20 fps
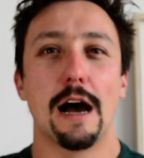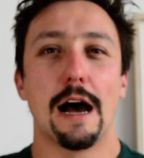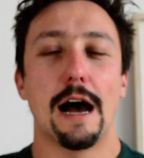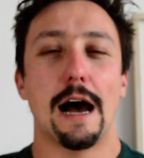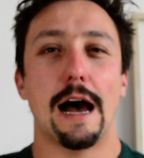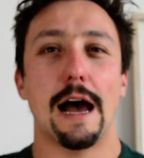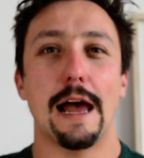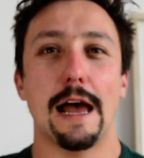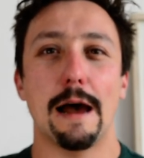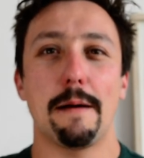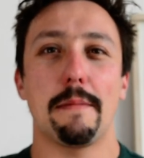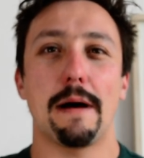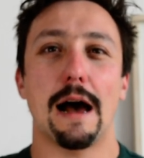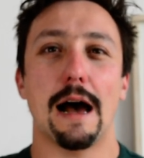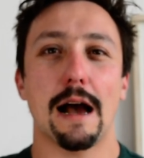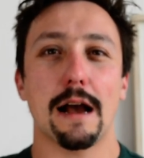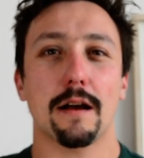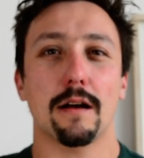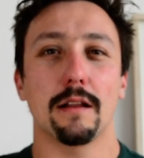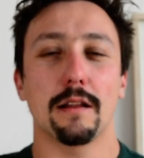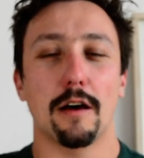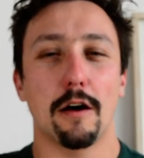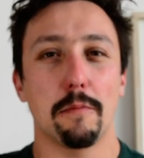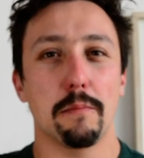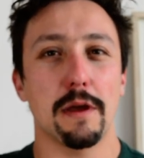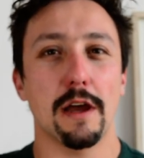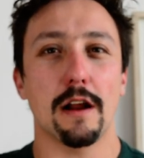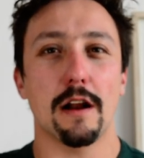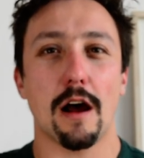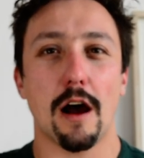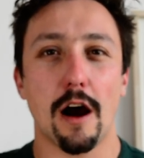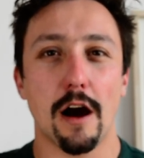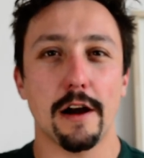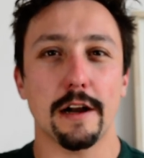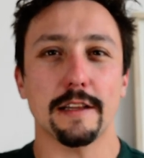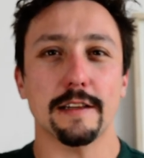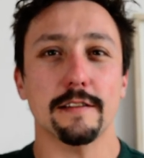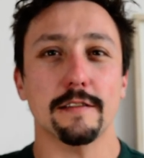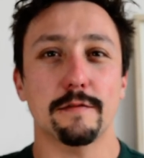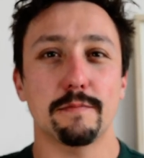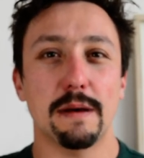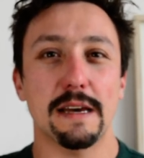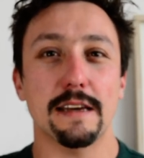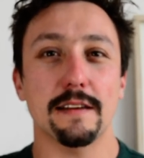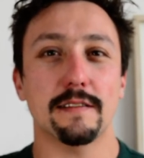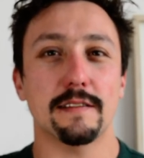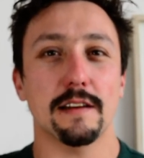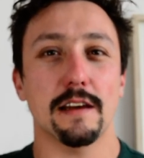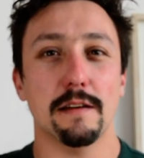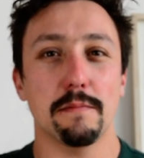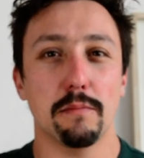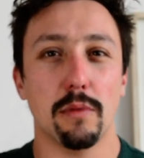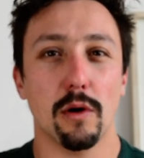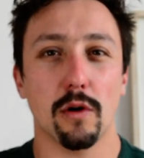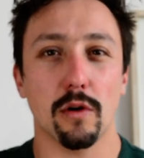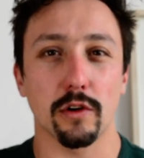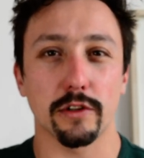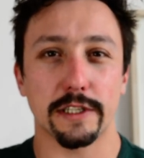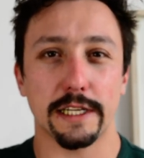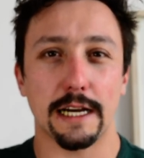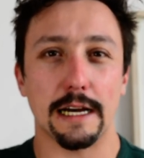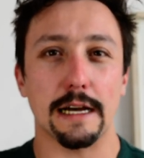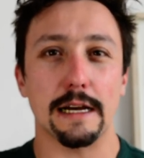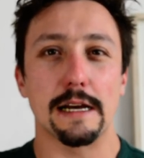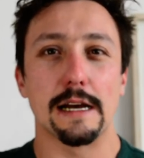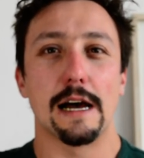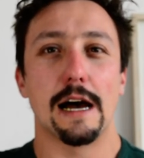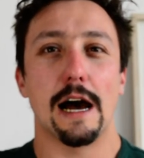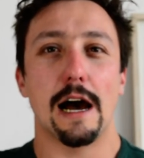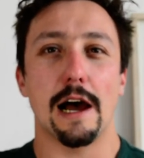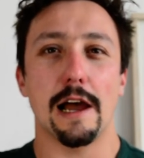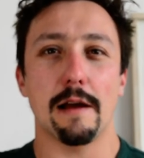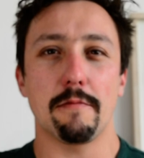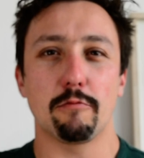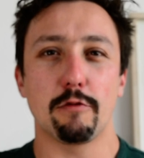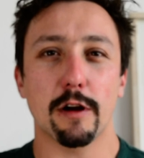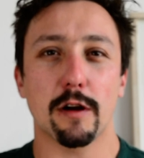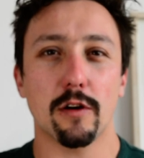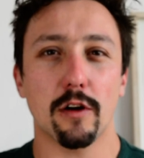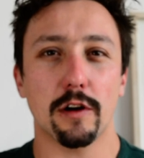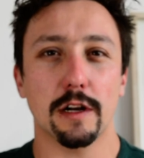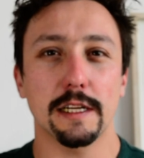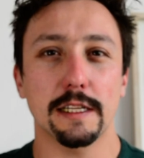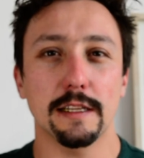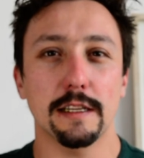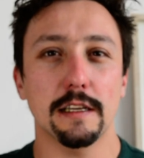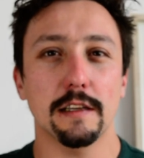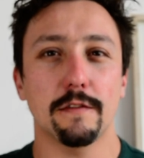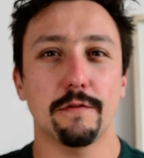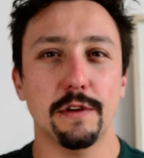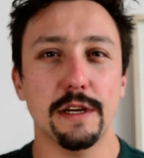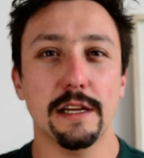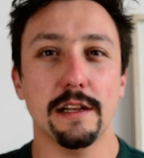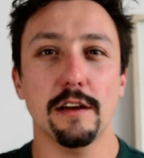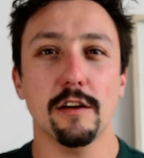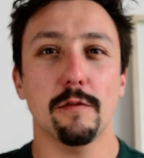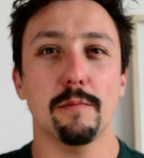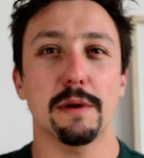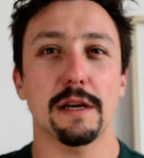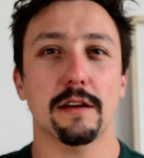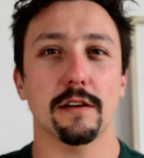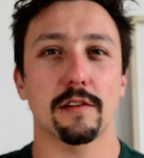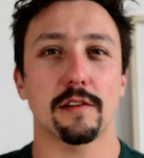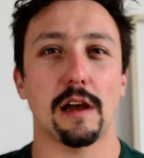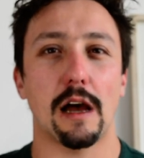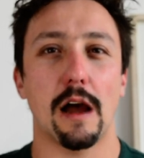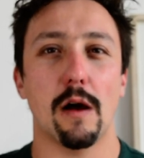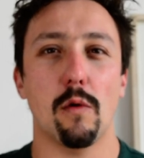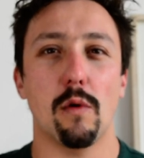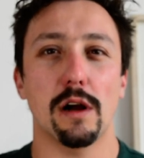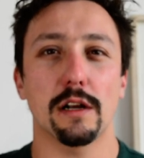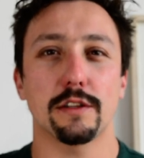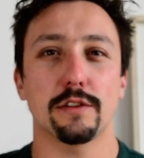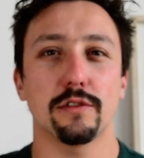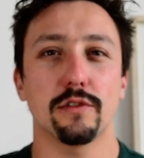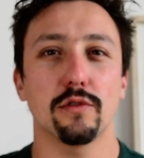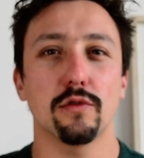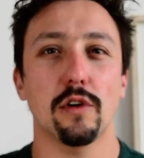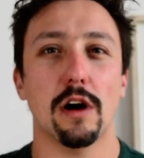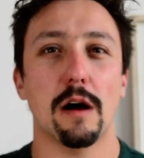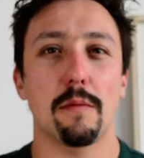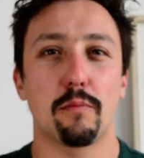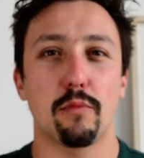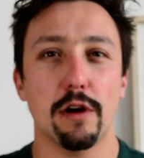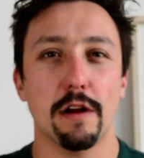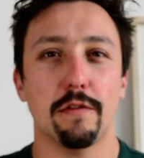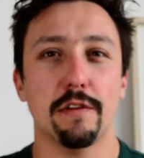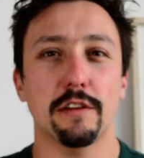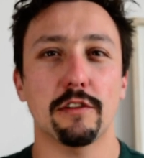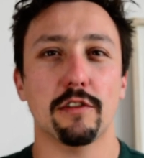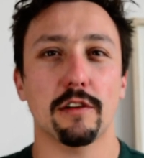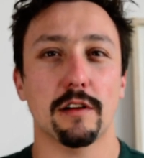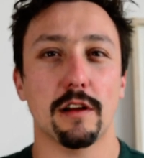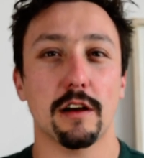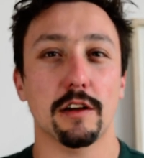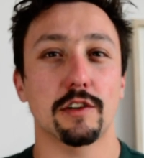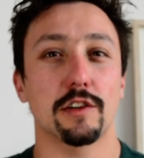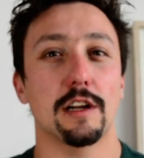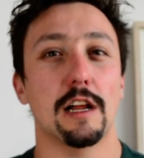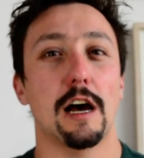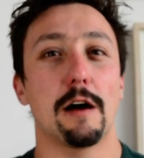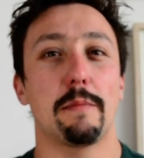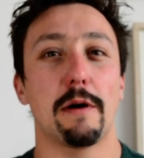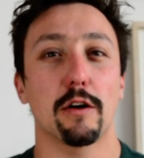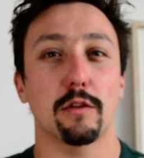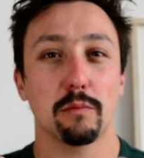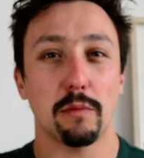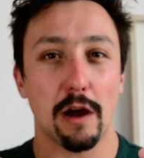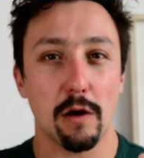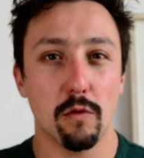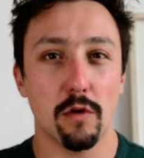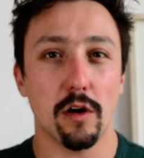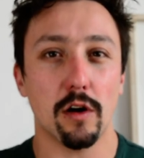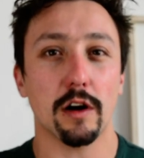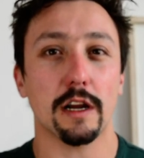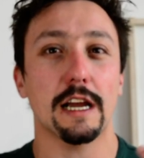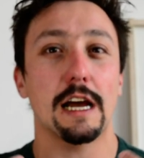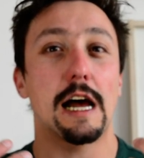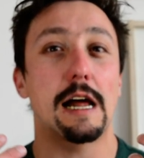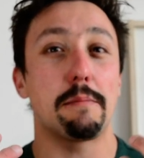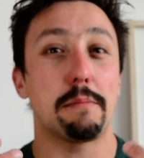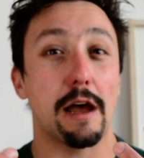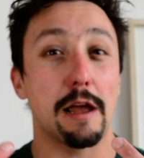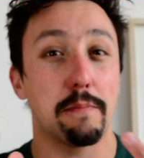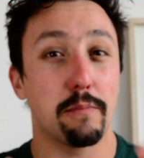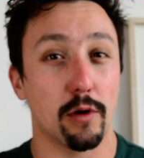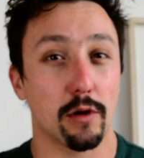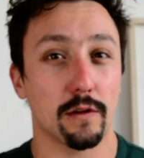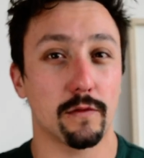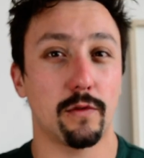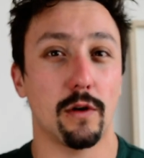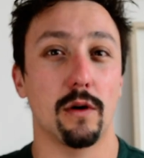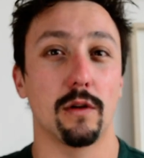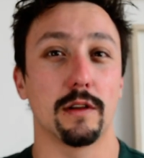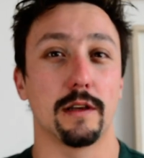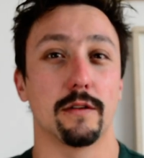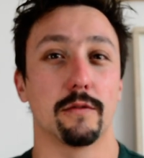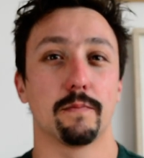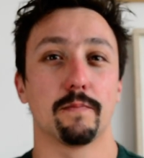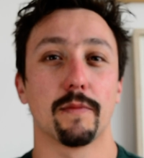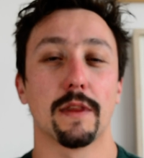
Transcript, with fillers: I am a Colombian artist based in Bogota. I am recording this video because I want to do a brief introduction about my work and my portfolio.